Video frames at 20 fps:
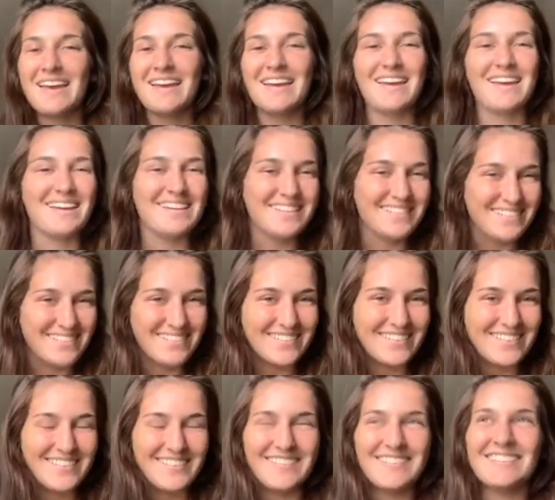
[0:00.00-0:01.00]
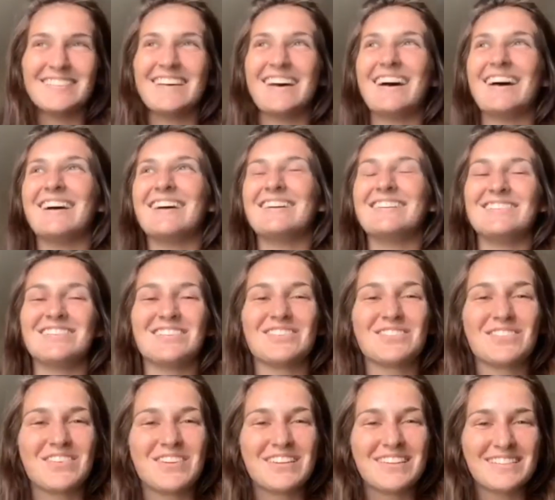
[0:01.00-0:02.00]
Hey y'all, I
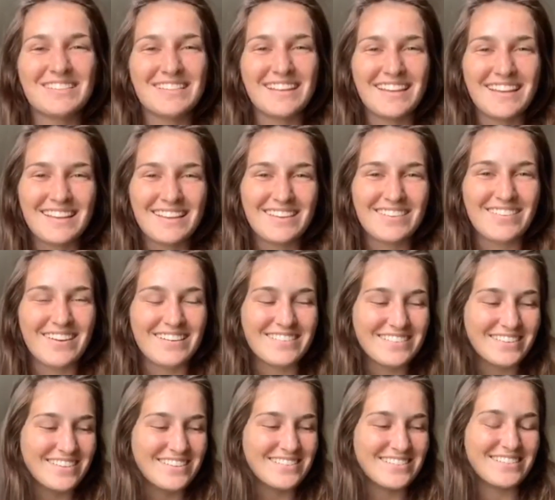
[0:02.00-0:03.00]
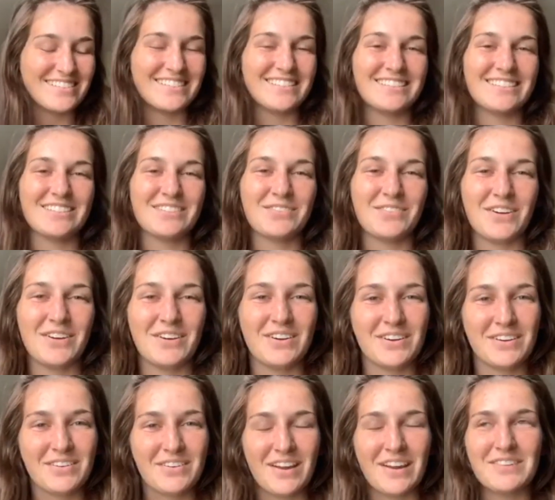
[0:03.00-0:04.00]
just wanted to say congratulations
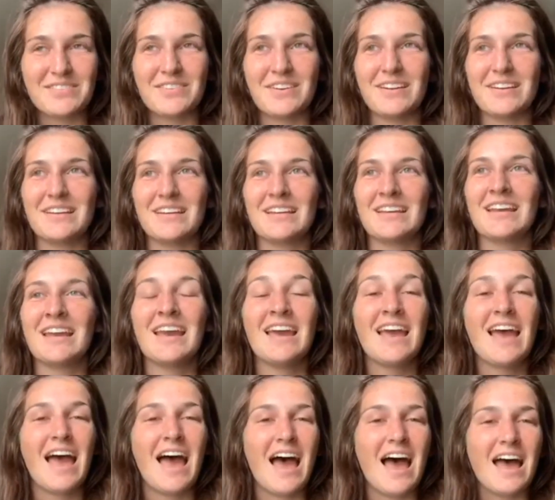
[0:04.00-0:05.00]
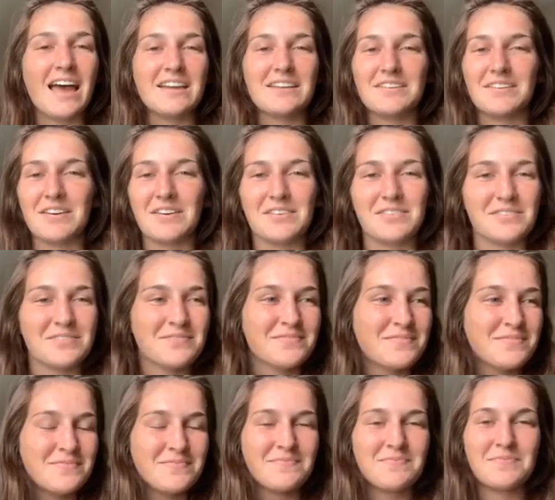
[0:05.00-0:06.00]
for graduating. I know
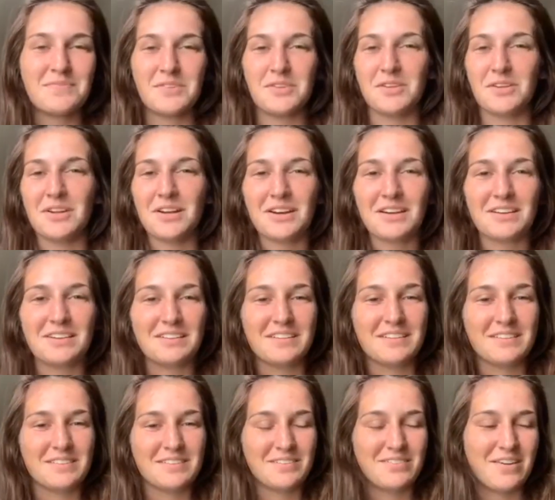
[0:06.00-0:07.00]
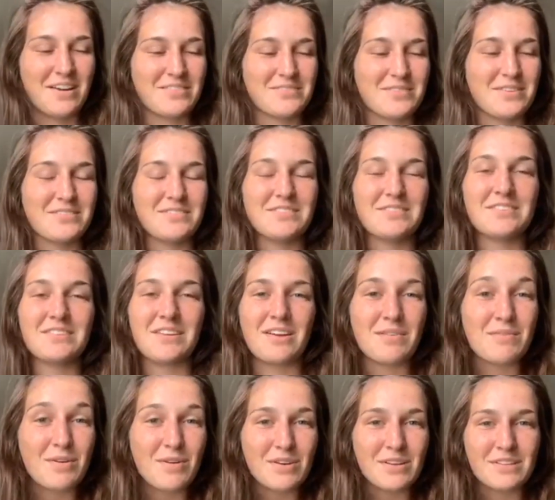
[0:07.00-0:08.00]
you're not gonna get the graduation
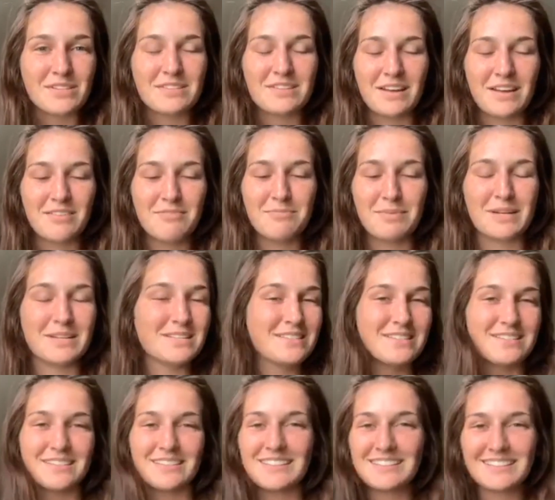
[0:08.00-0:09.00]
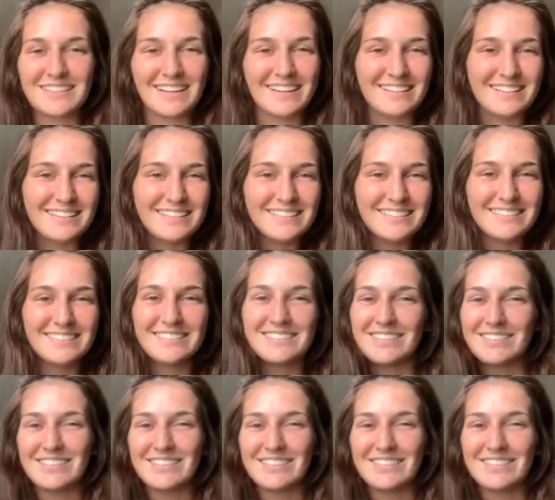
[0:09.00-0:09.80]
ceremony and stuff, but it's still exciting, so